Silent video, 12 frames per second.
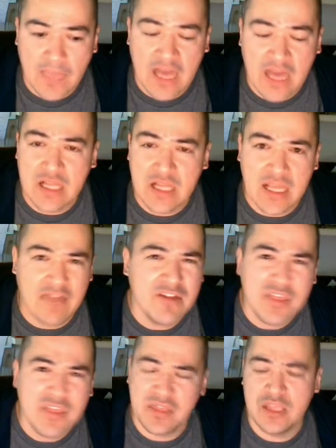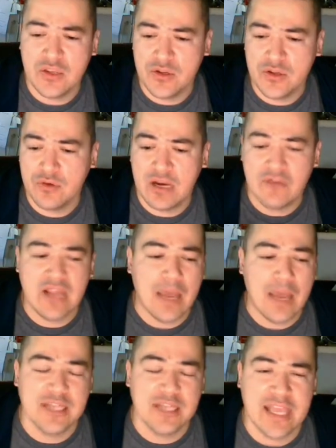every
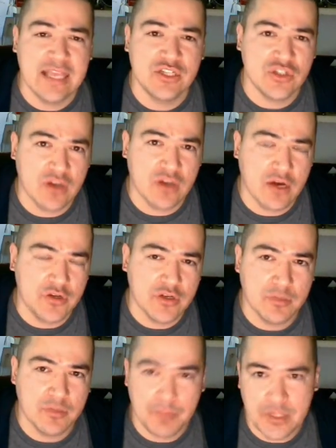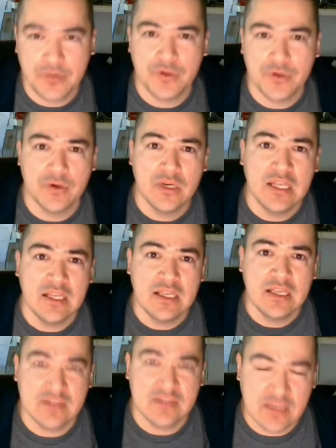application on your computer
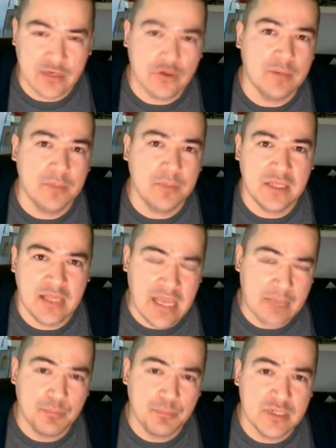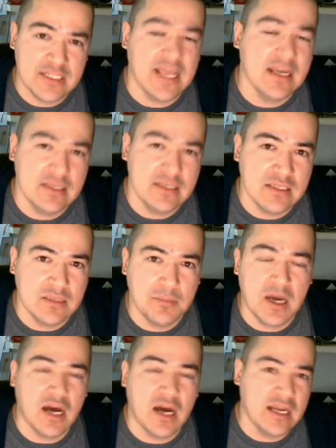is encrypted and protected
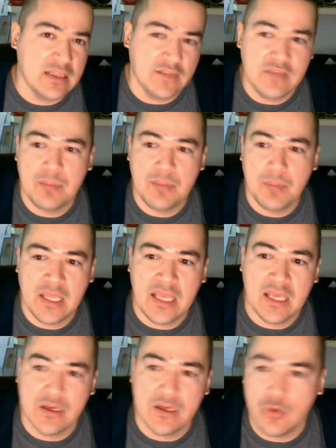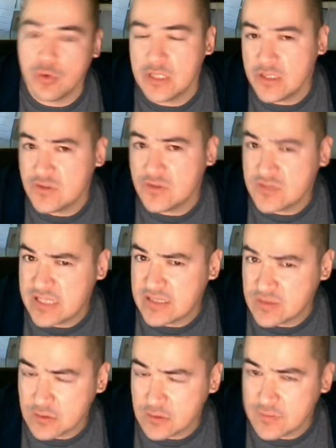behind the VPN or Usenet
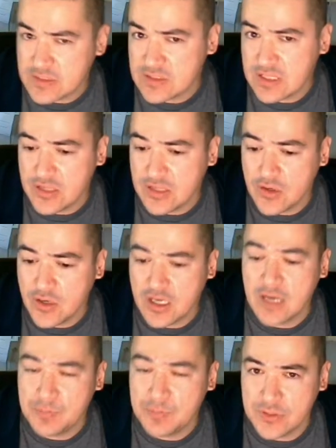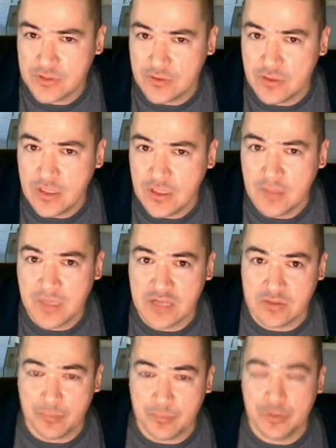service that you hook up to,
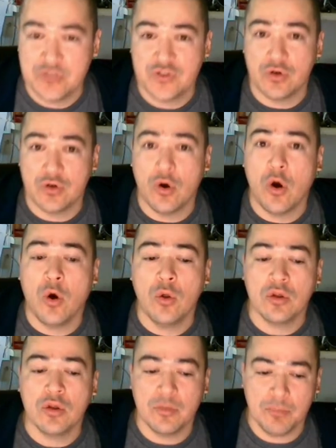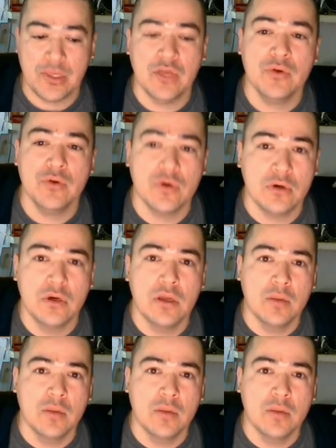because it puts your whole computer